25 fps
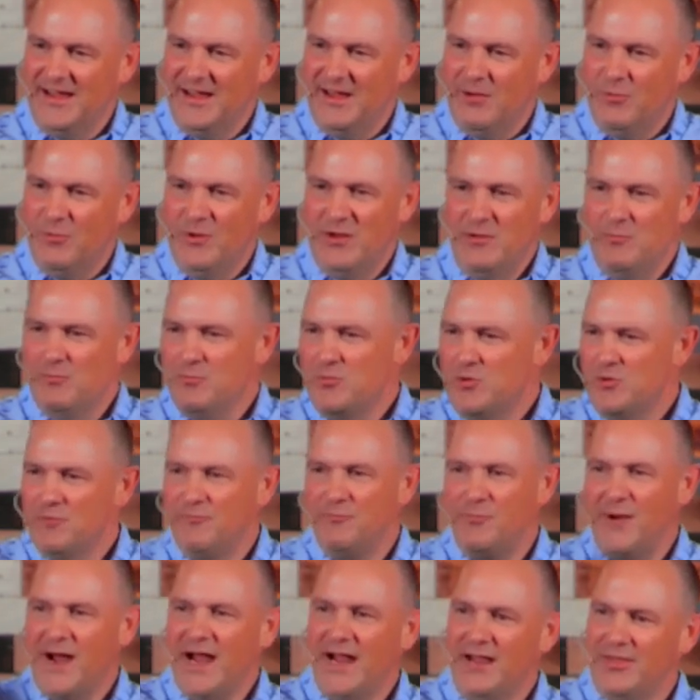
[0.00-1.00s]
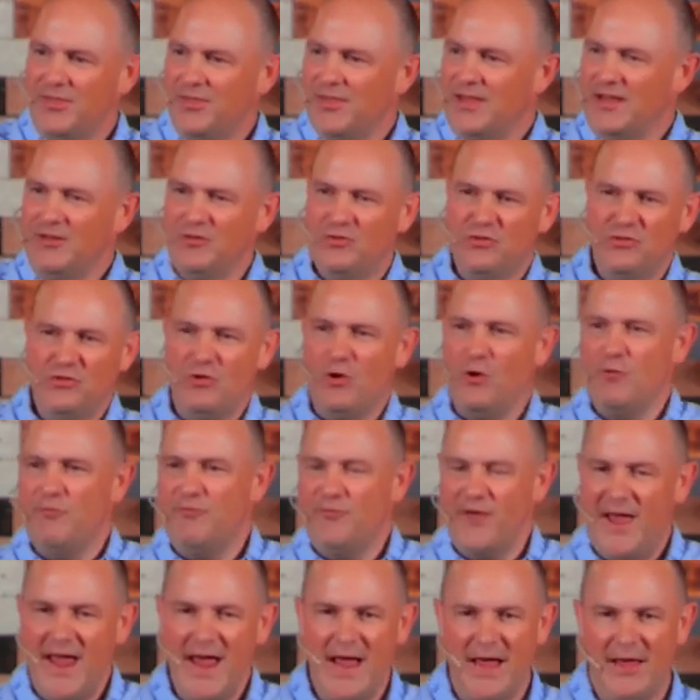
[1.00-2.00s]
And we move by things so
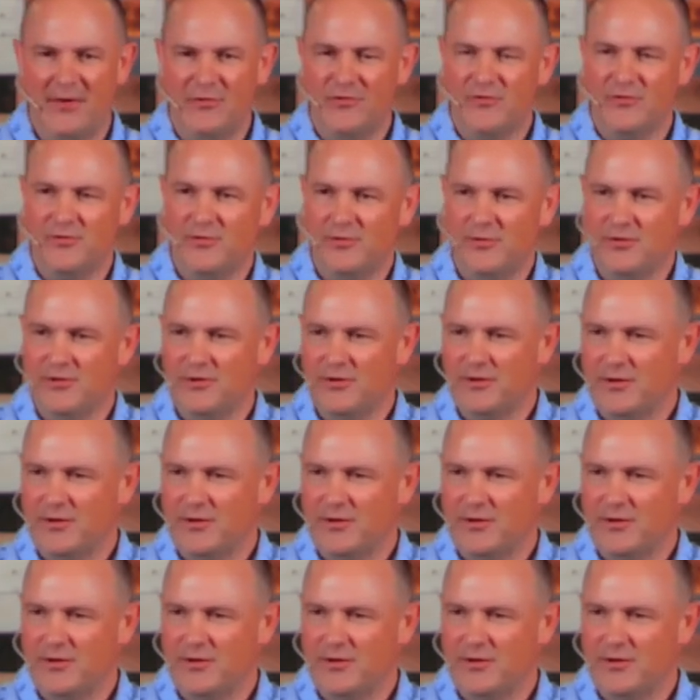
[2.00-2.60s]
fast.